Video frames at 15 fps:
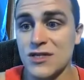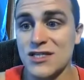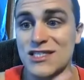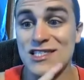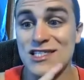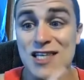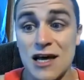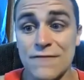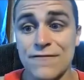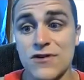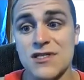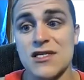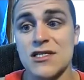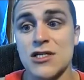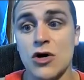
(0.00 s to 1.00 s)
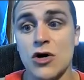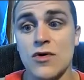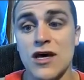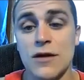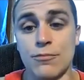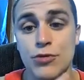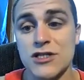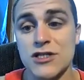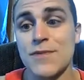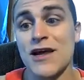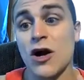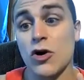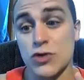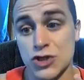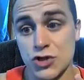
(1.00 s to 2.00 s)
San Francisco, and
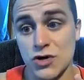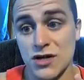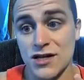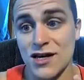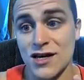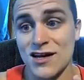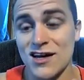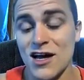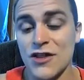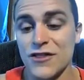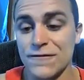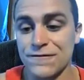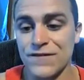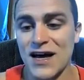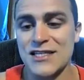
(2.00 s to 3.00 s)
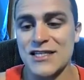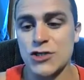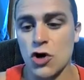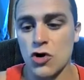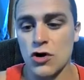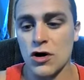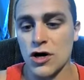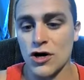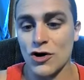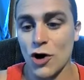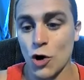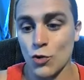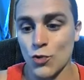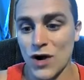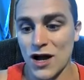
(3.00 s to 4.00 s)
Brisbane, Australia, the flights are
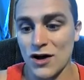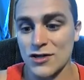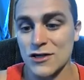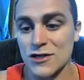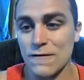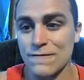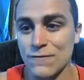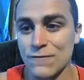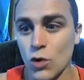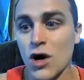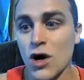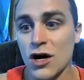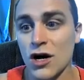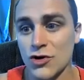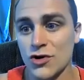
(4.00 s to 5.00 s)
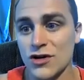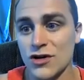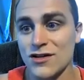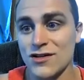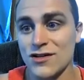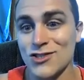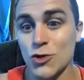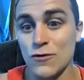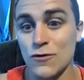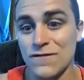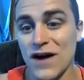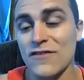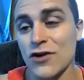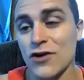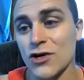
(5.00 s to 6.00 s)
around four hundred to
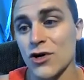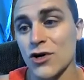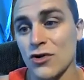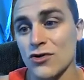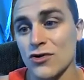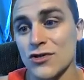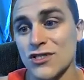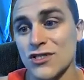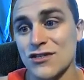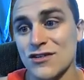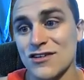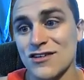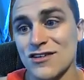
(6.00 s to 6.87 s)
five hundred dollars